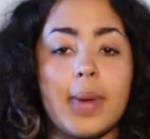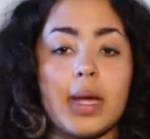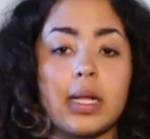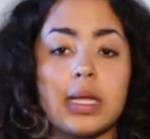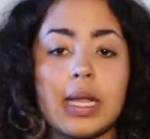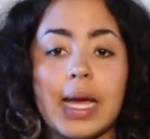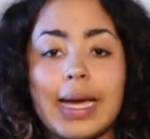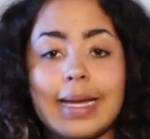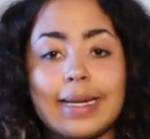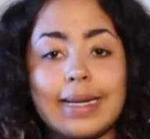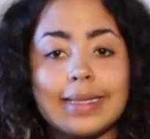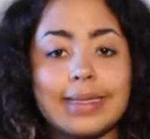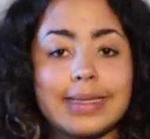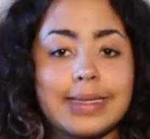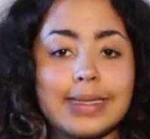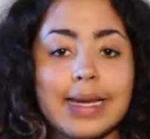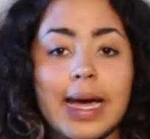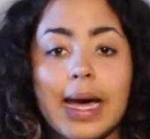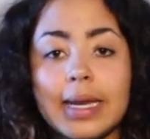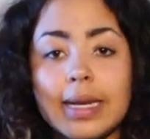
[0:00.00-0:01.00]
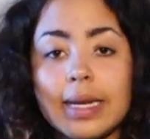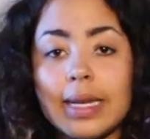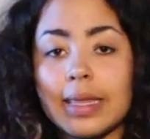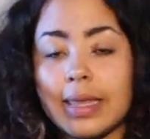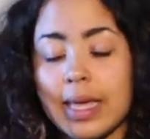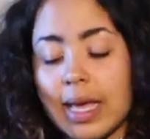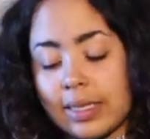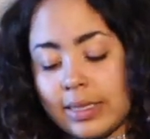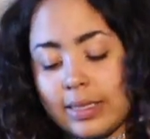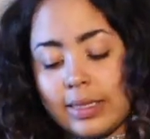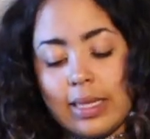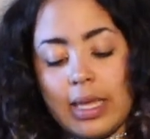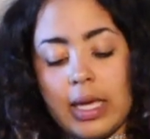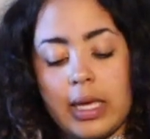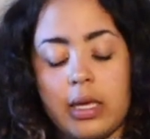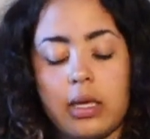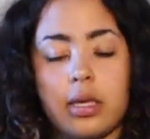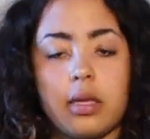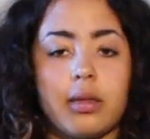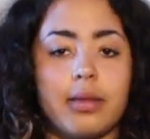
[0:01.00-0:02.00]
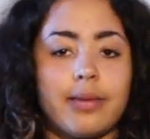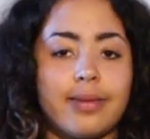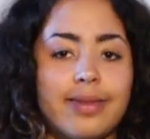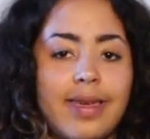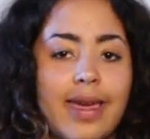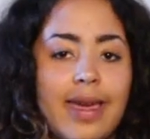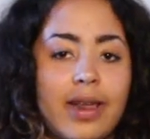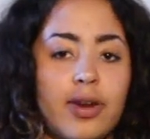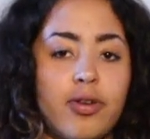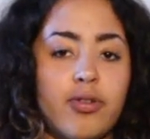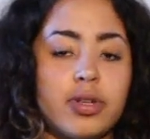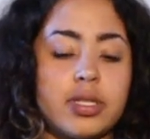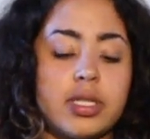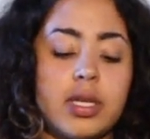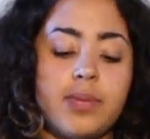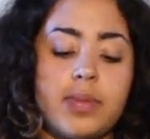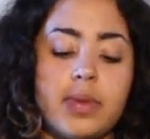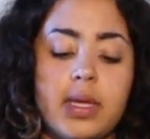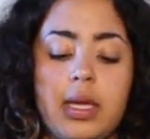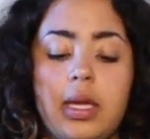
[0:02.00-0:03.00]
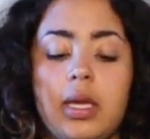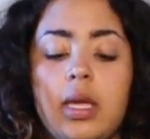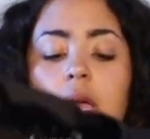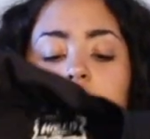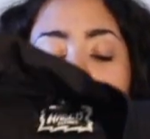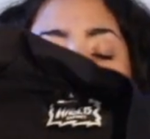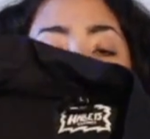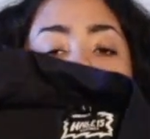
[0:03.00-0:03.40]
metalhead son that's like 10 or something,